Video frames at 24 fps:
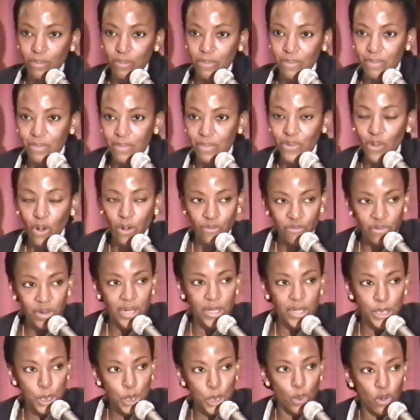not really
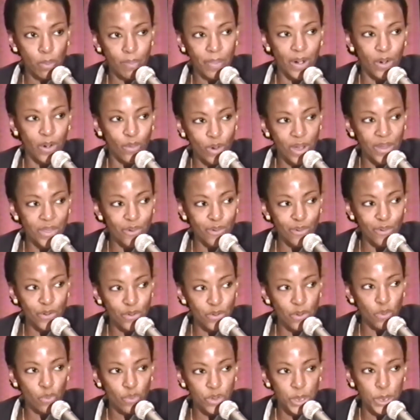sure about whether or
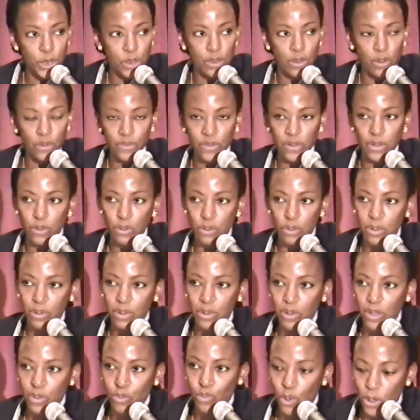not we should continue. So
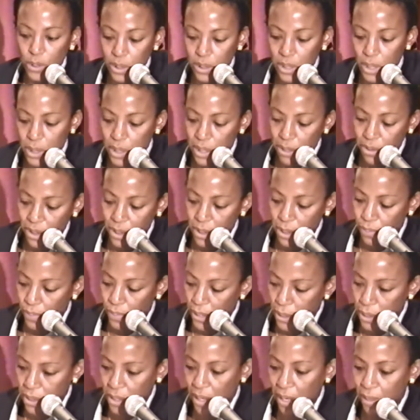it wasn't necessarily the
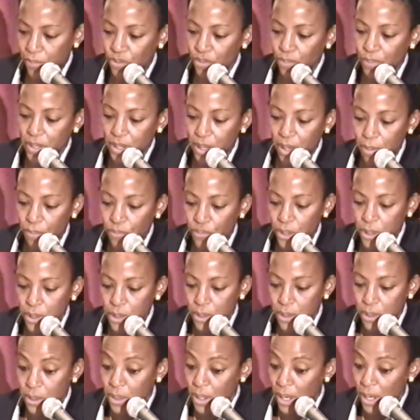best time to become
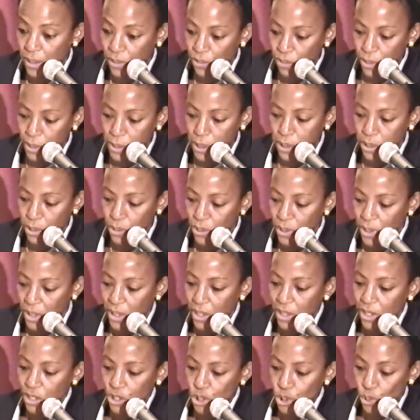president. And also,
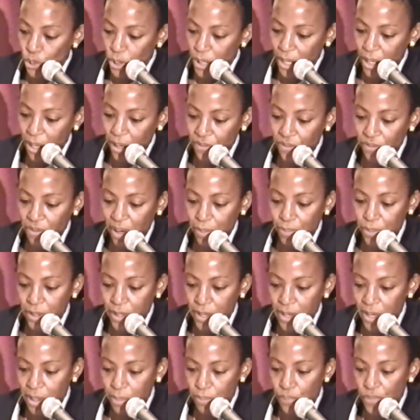shortly after I
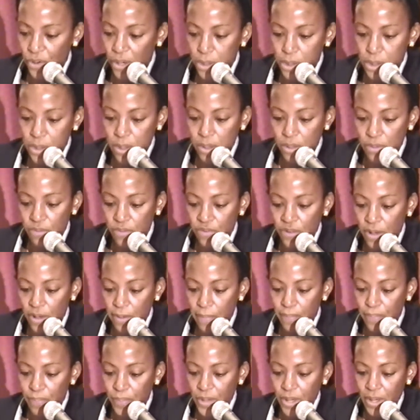became president,
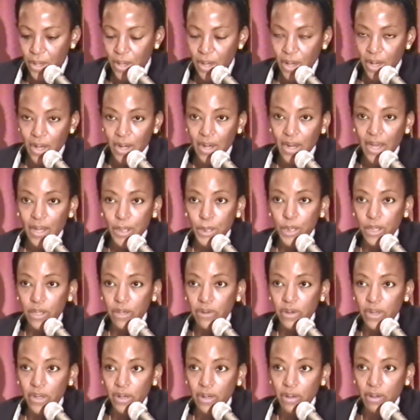
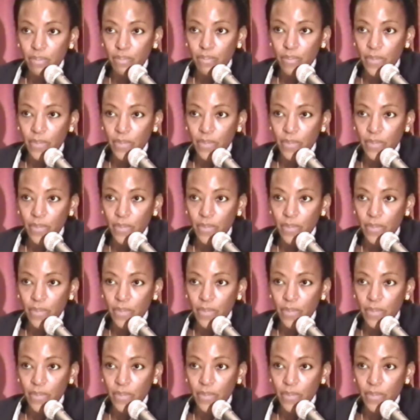Nigeria